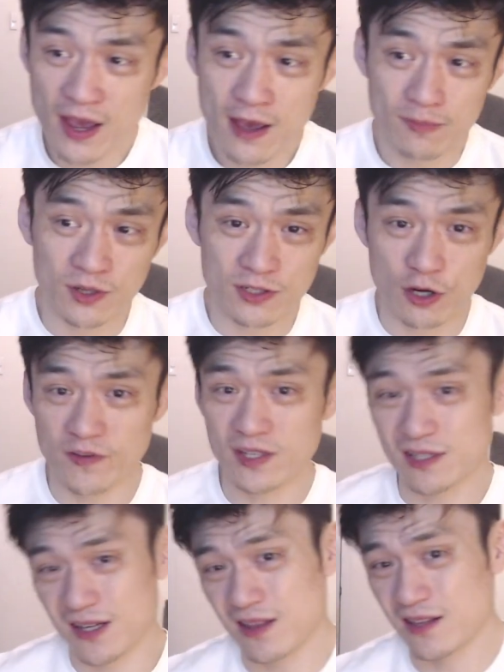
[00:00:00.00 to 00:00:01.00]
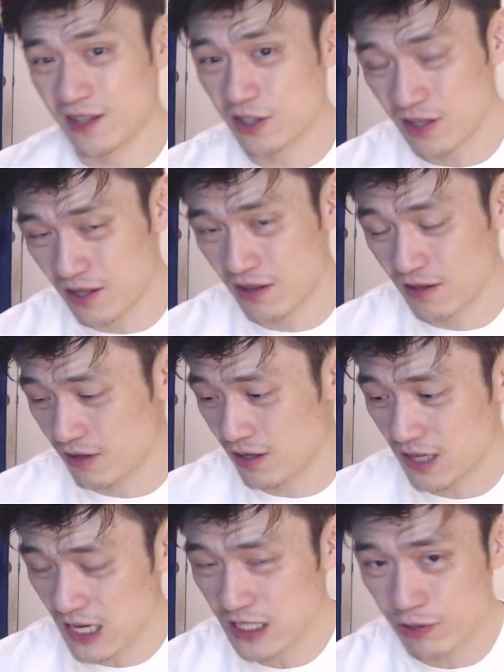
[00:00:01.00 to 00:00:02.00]
because obviously the
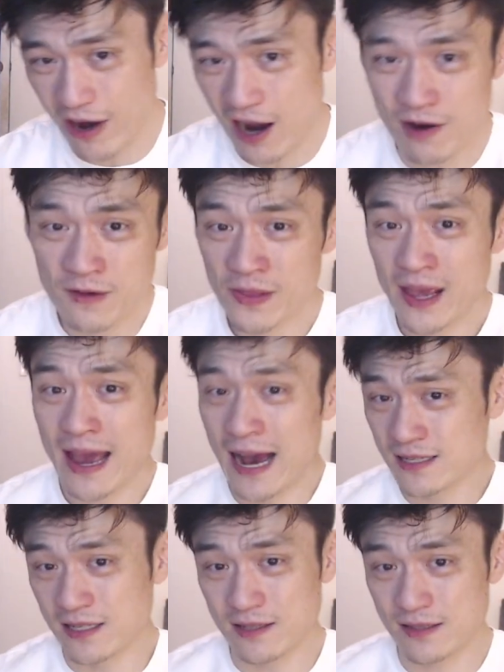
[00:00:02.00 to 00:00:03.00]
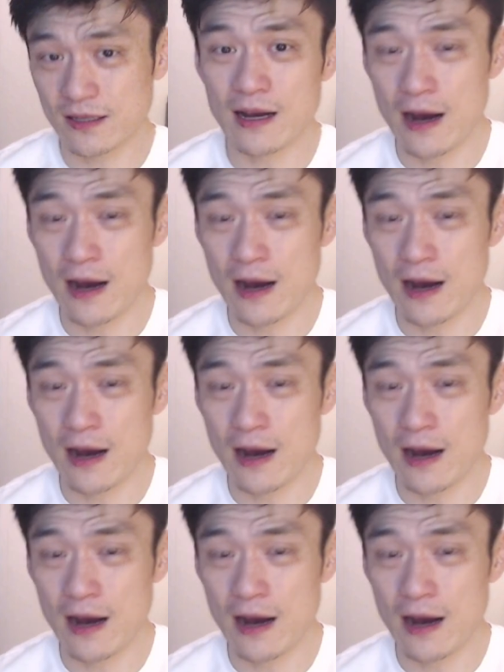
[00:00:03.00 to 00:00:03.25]
Israel has this